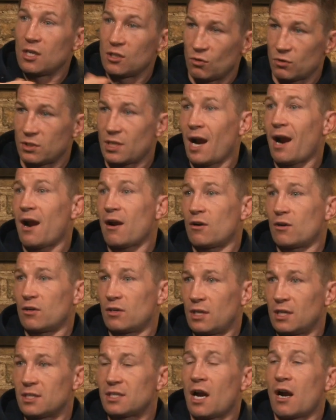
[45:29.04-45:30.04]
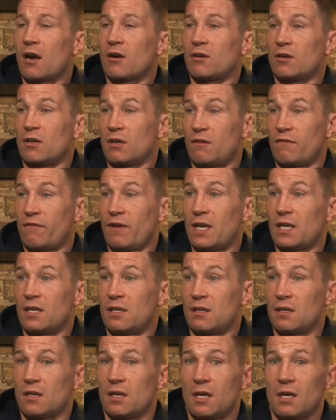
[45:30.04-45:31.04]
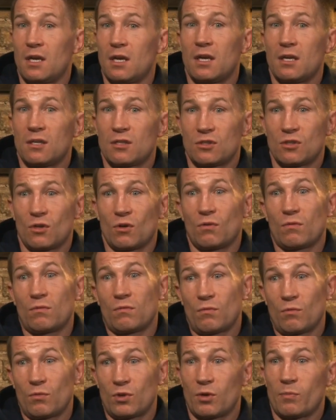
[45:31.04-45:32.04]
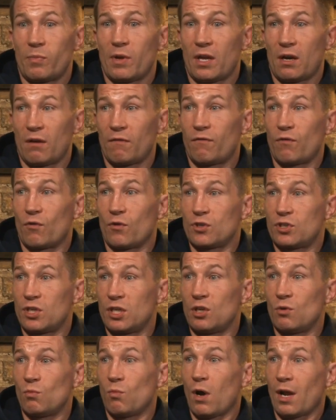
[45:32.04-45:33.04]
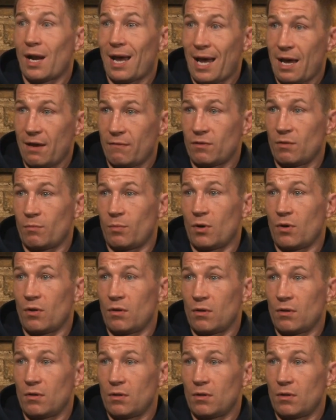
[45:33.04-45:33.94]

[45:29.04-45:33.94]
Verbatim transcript: Yeah. So it's harder. It's harder to defend. So when you're playing on four G, you want to have the ball.